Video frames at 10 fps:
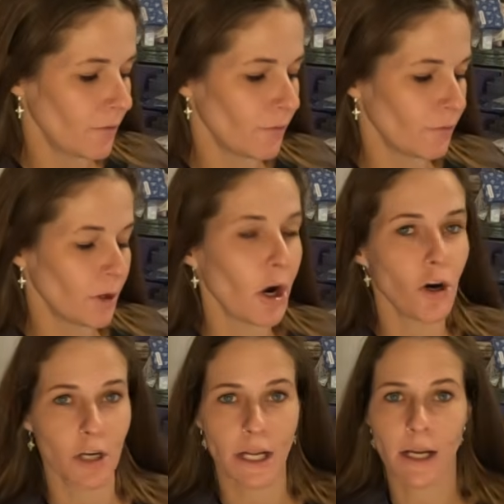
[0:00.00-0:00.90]

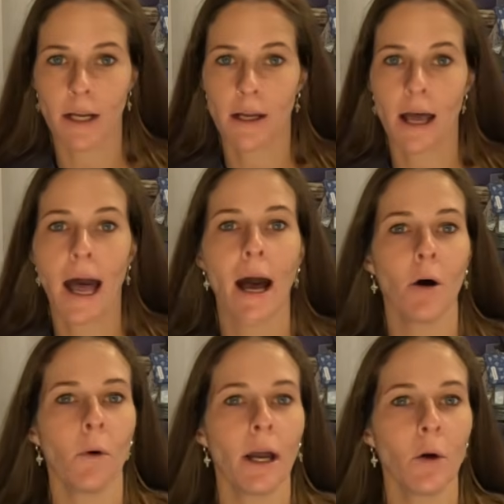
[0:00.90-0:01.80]
regarding
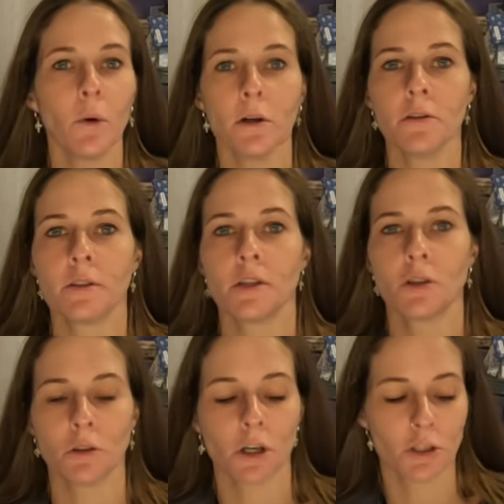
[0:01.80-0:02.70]
how I quilt such a
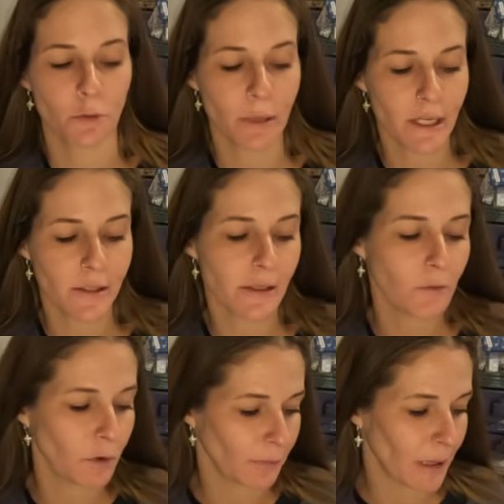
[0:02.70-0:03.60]
large piece and
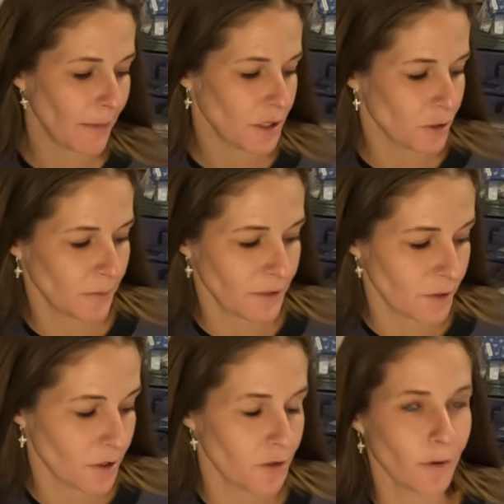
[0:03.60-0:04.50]
what my measurements
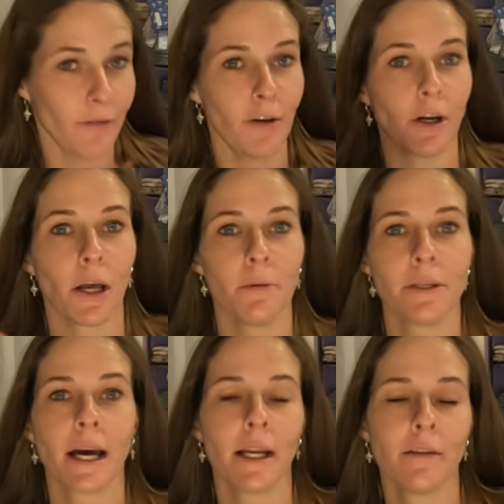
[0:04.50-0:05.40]
are. So I figured I would
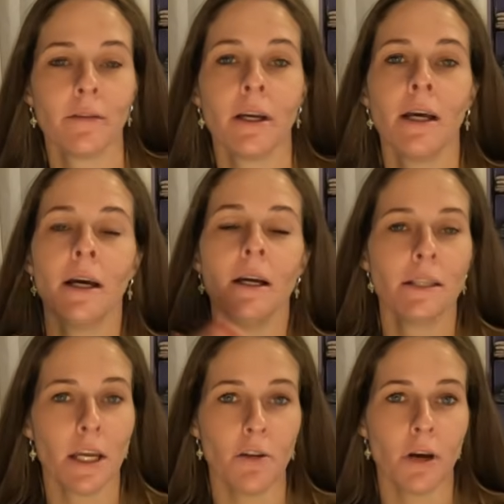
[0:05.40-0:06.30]
kind of
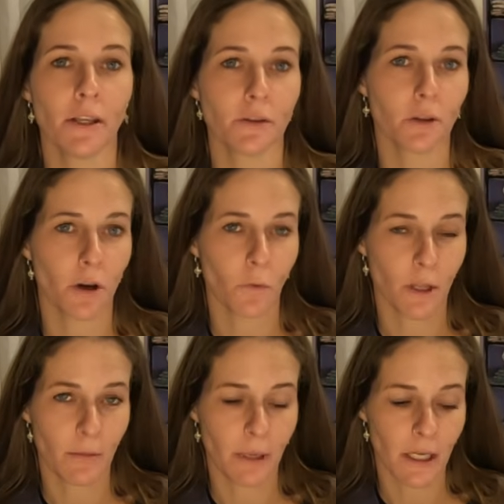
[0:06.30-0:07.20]
take you guys along
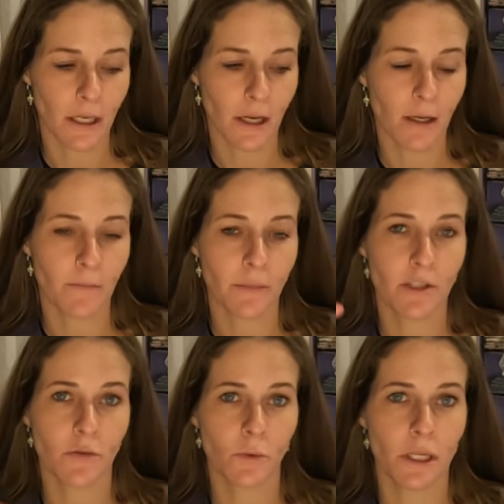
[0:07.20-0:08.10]
with me
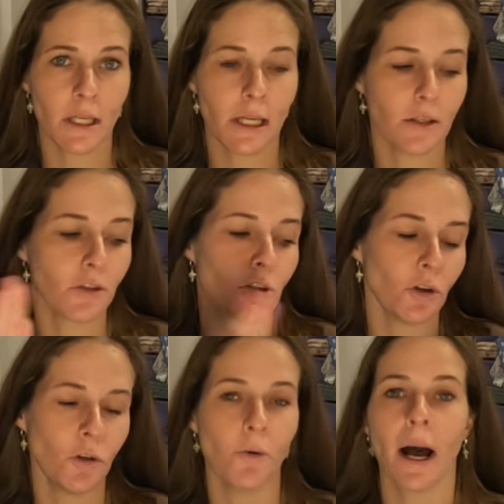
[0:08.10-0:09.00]
this week and show
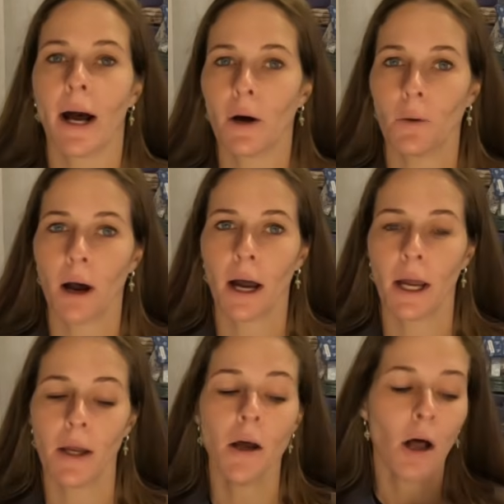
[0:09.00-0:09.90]
you how
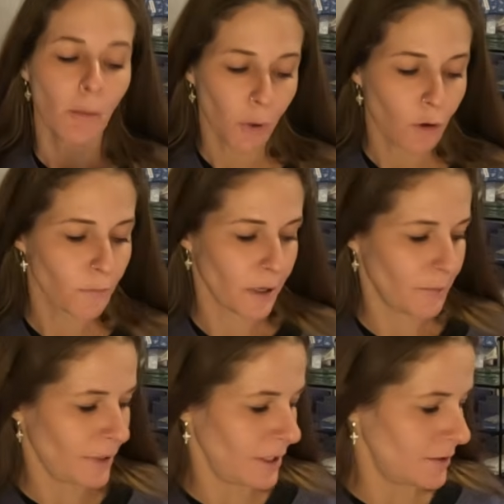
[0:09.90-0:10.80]
I bulk
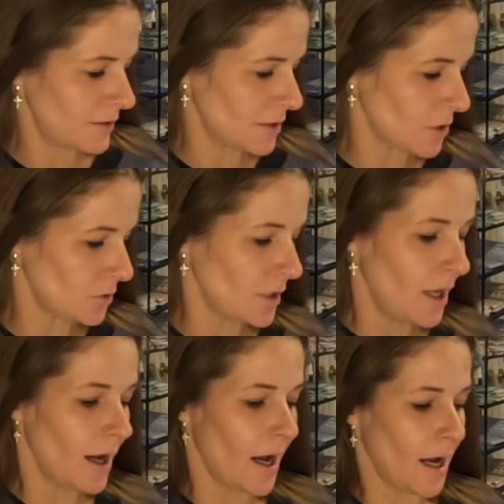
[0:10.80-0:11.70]
prep these. So
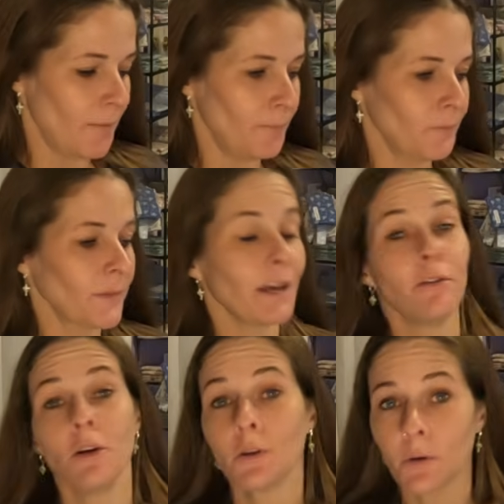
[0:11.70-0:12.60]
if you
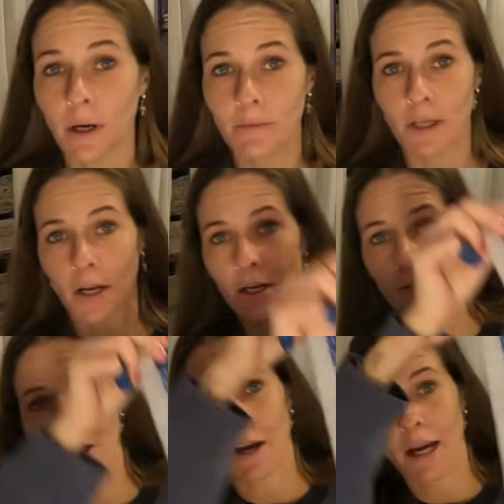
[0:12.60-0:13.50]
don't know what I'm talking
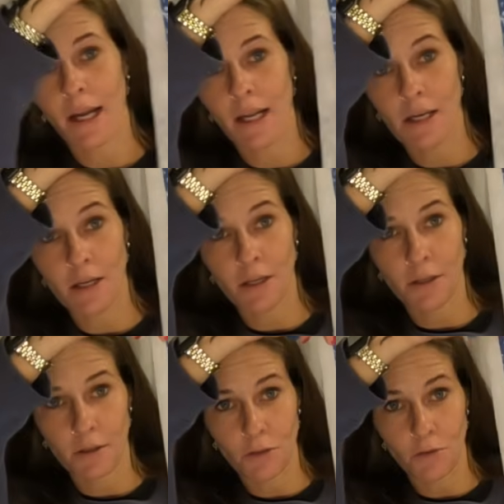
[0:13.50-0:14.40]
about, I
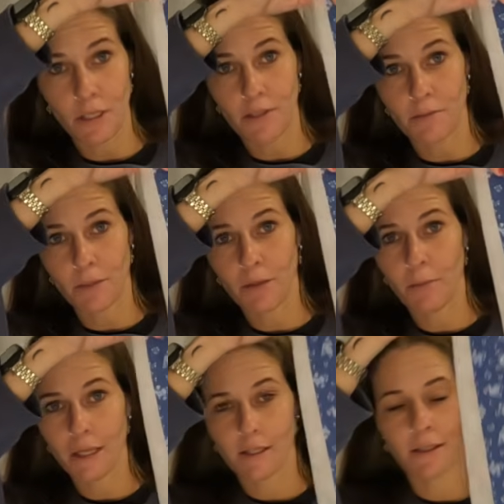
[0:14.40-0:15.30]
do these big
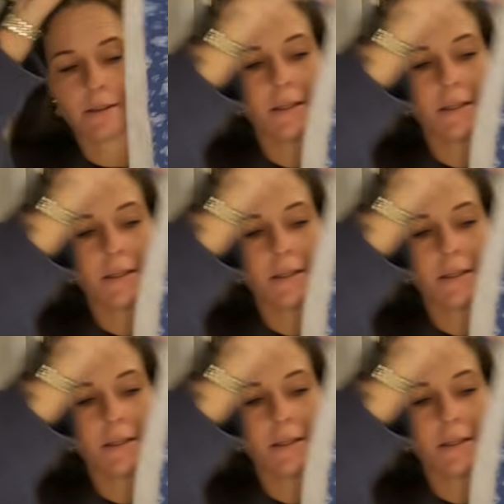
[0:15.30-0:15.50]
pieces